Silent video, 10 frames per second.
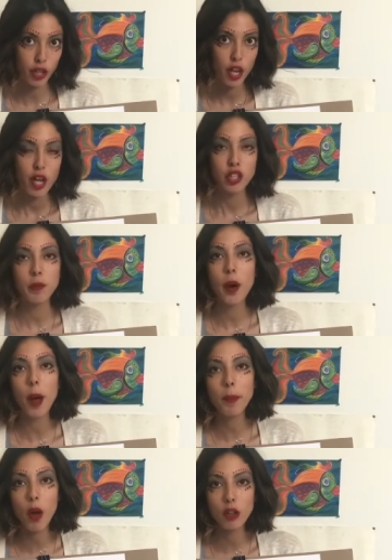So pop
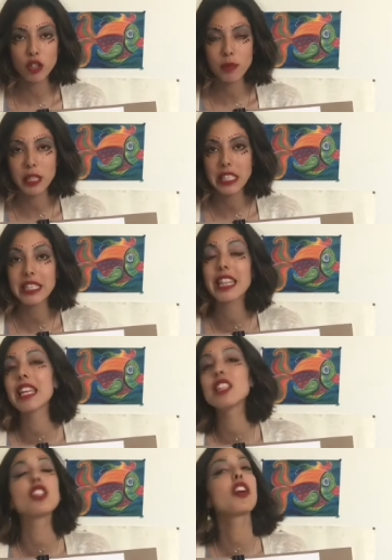culture means the things that
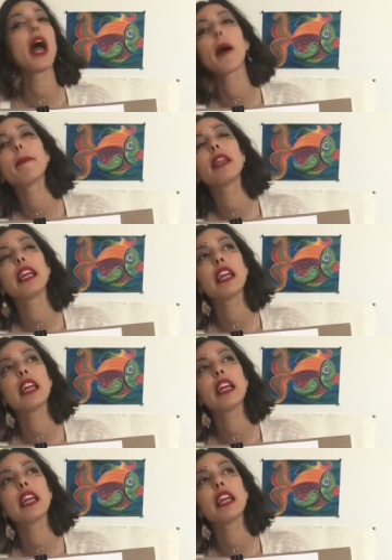are happening